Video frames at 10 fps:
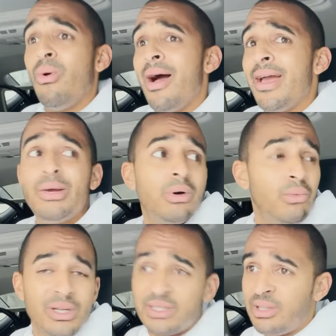why
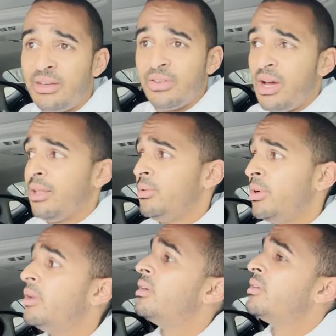anyone wants to live in Hollywood.